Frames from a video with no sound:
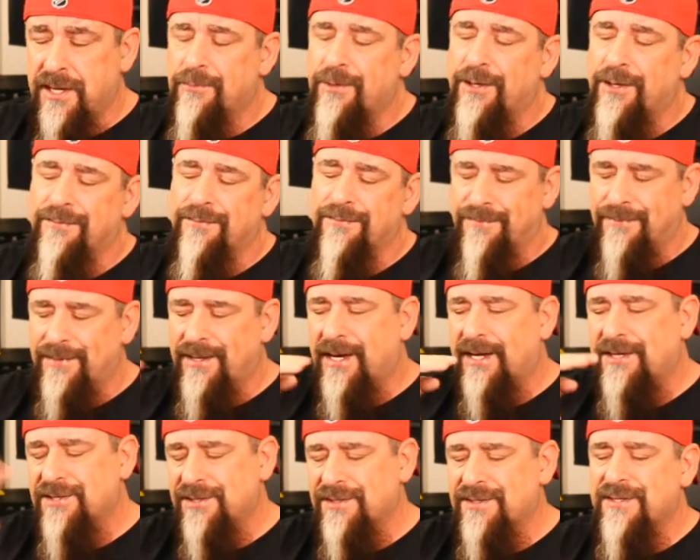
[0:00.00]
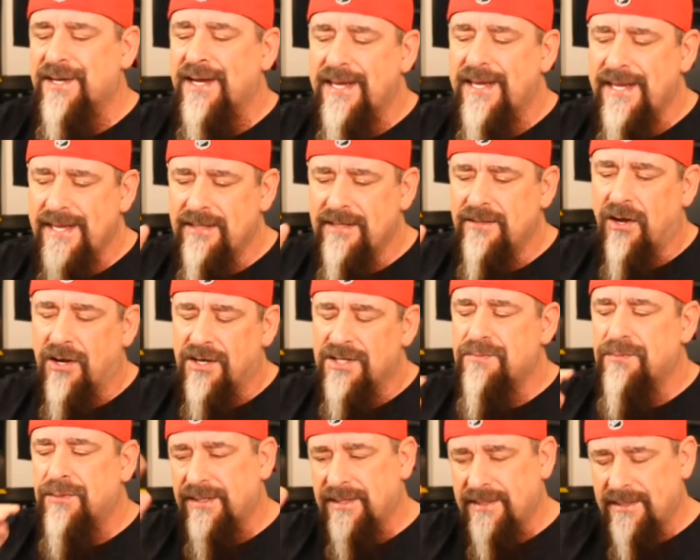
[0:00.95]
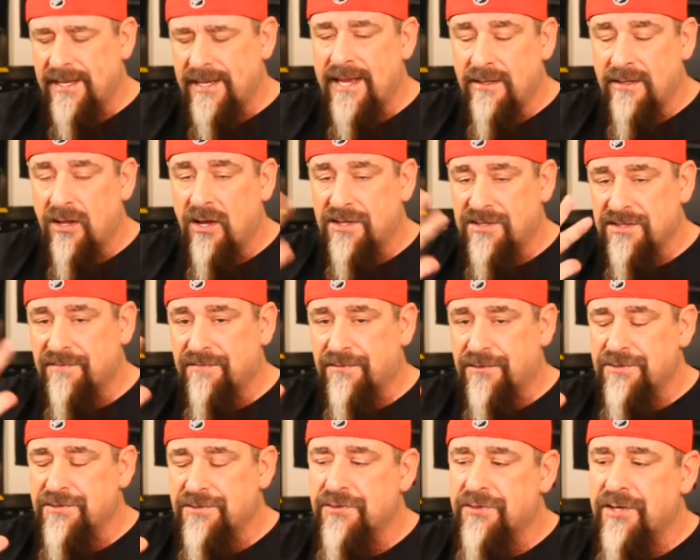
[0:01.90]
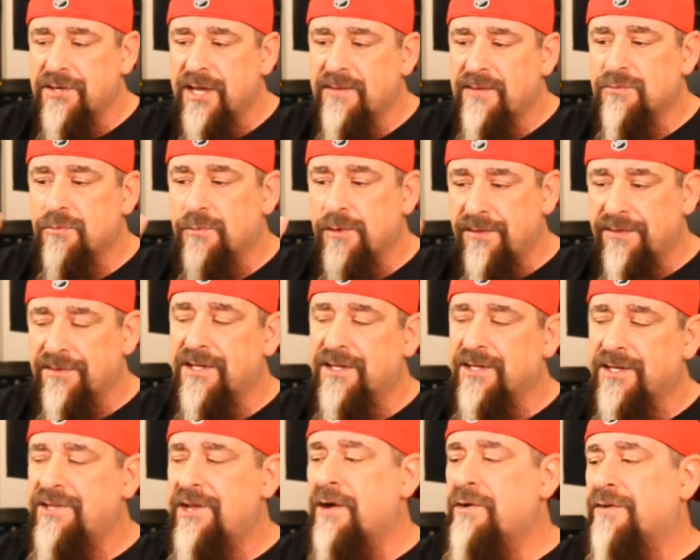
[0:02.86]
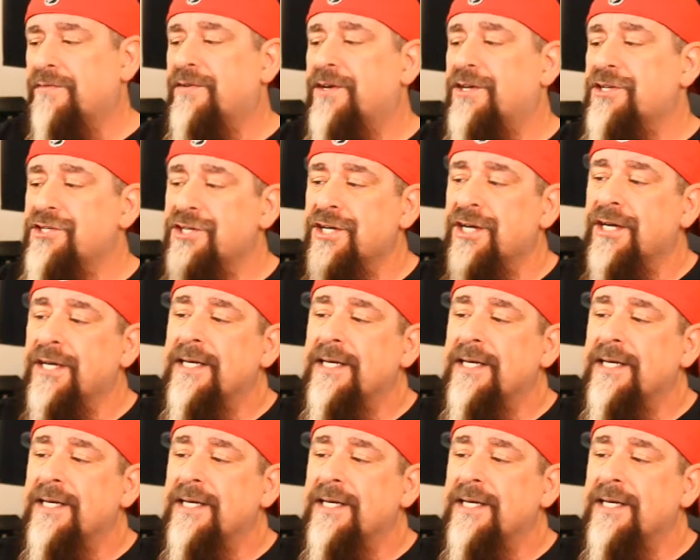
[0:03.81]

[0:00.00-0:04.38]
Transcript: Well, I shouldn't say he lost, but they lost the first 2 games with Nedeljkovic.